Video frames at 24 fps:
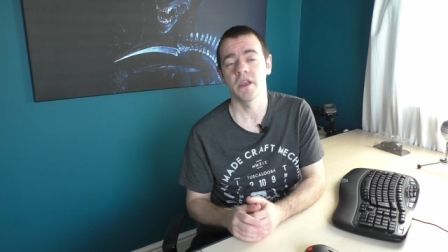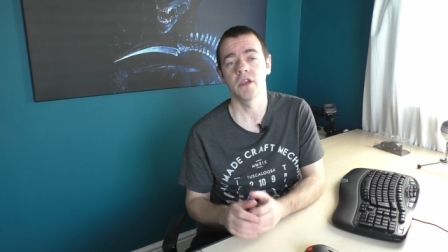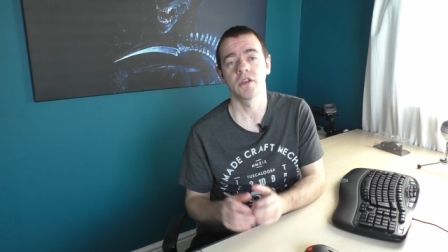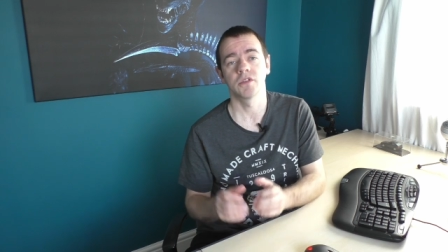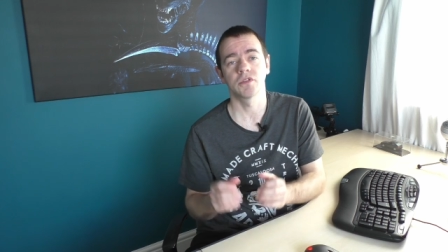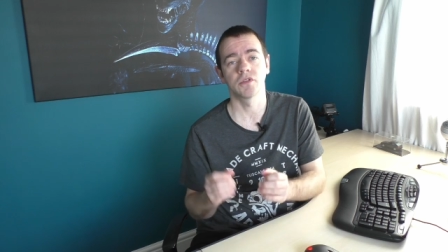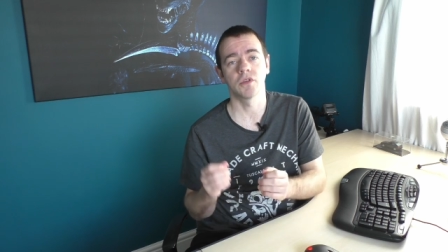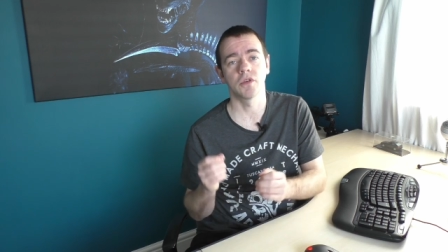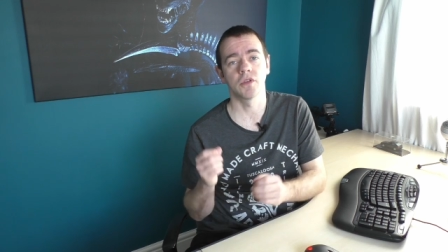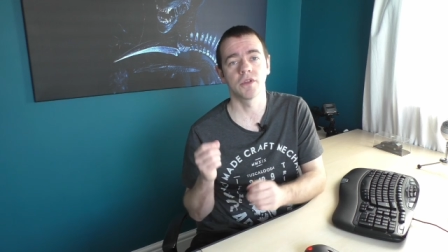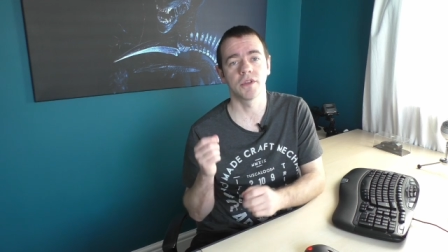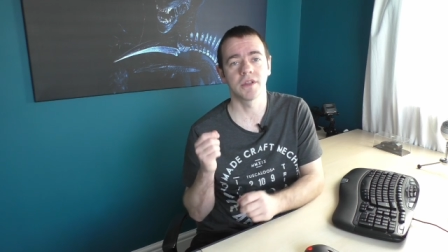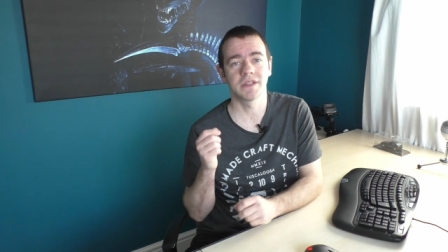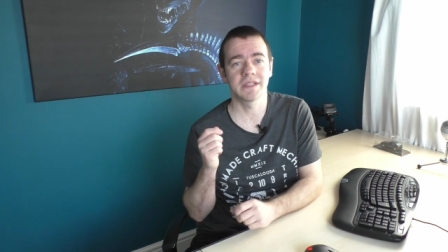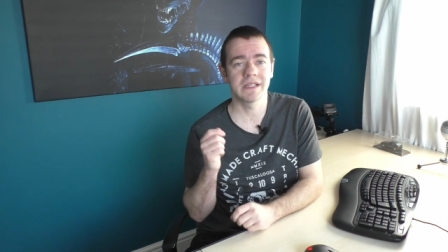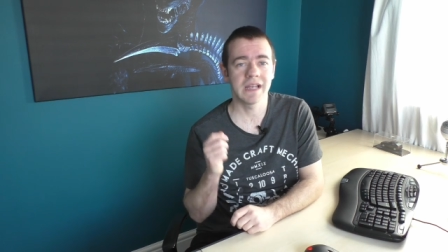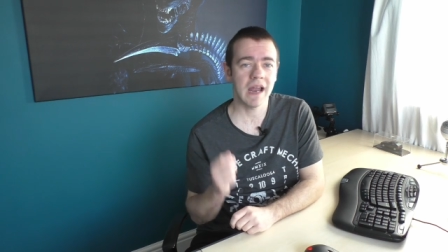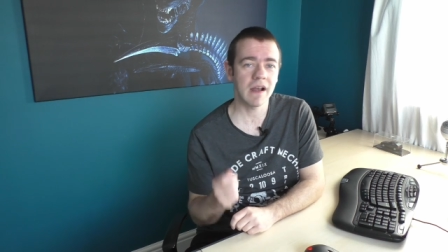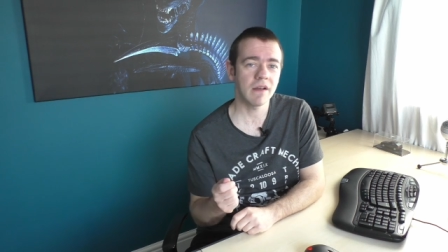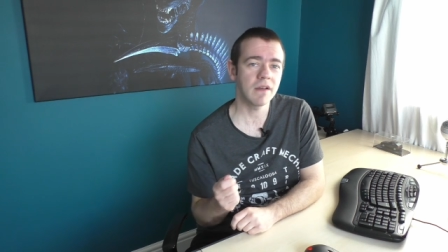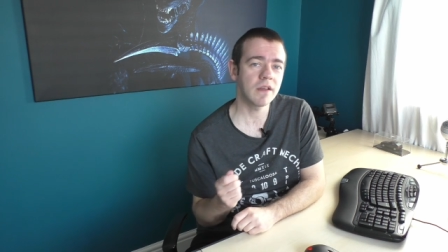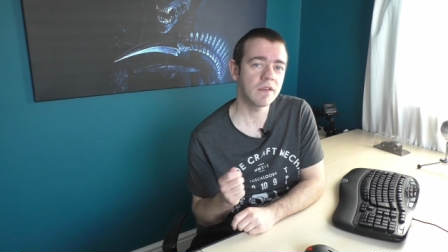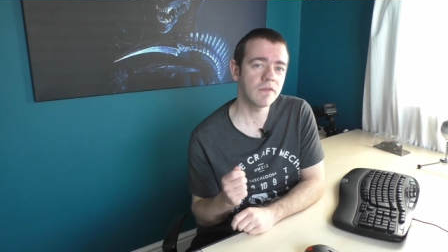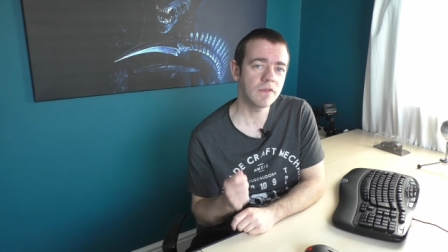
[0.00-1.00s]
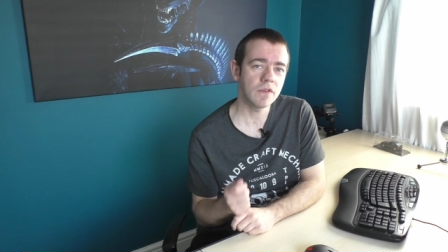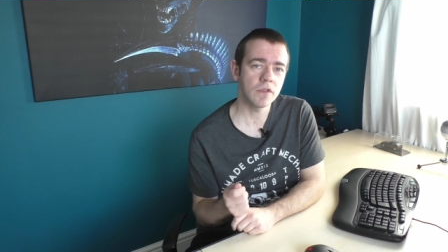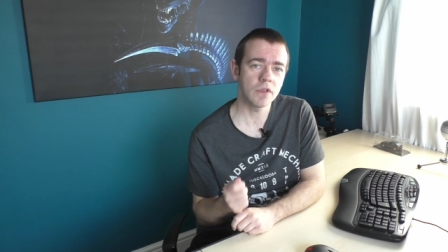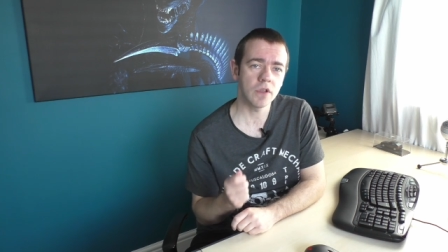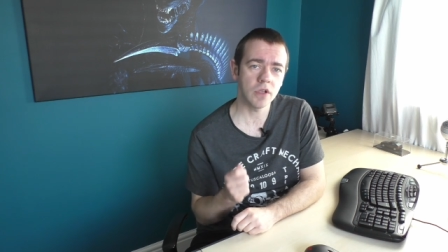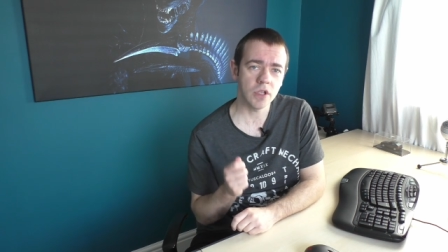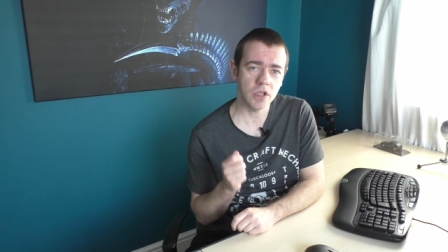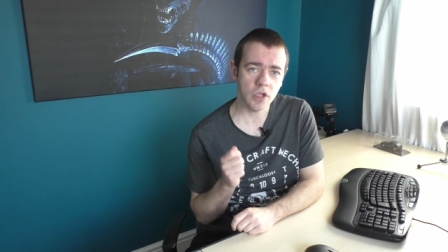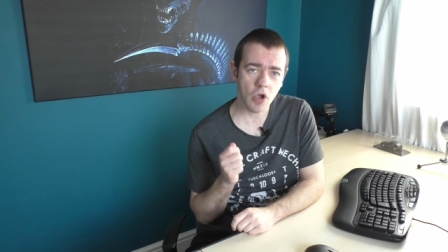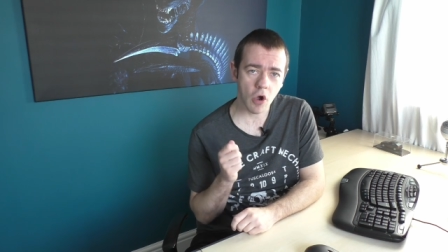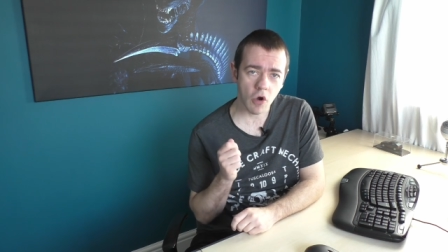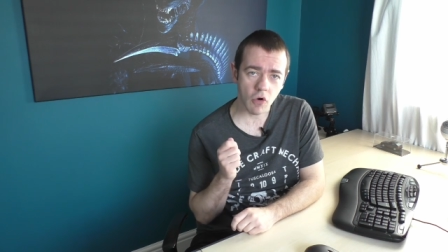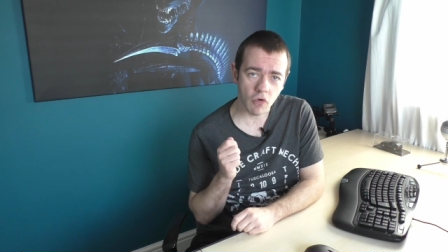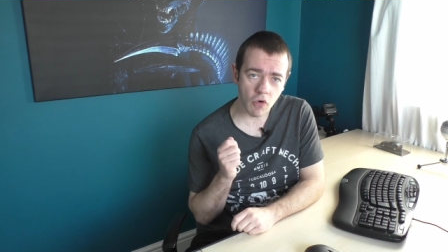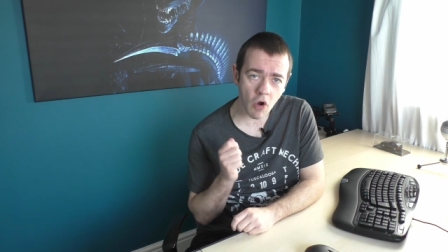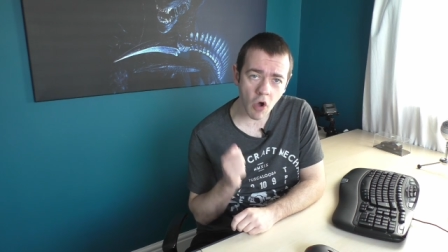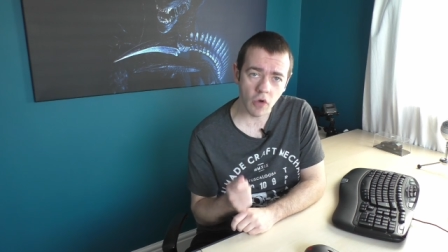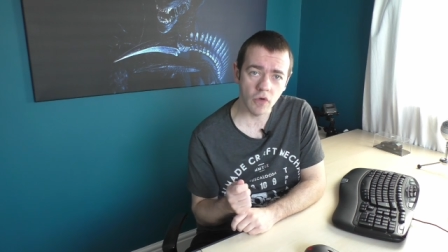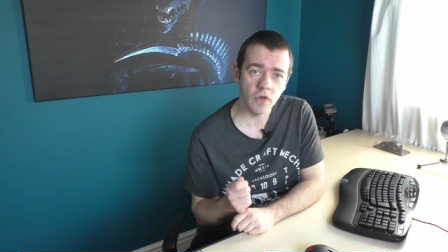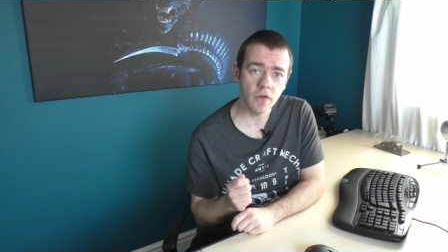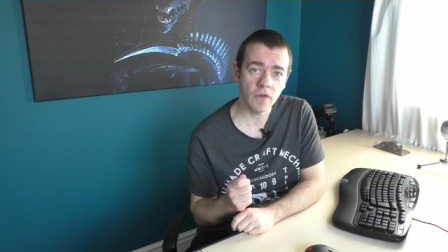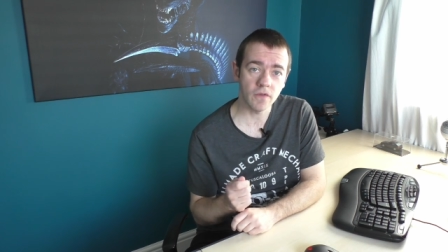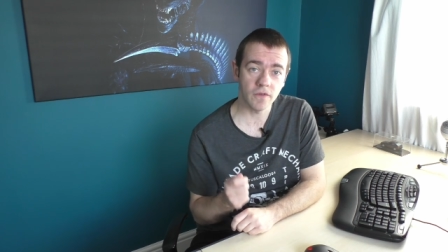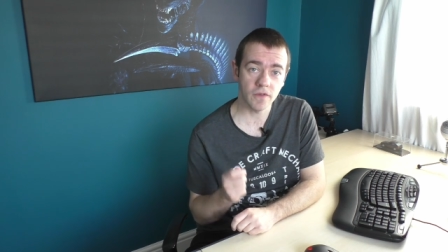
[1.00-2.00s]
So the tariff that you're
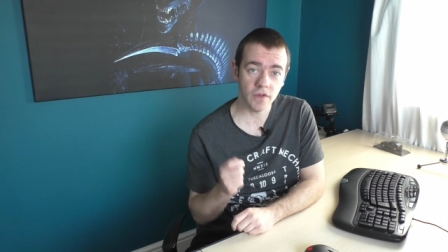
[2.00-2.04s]
on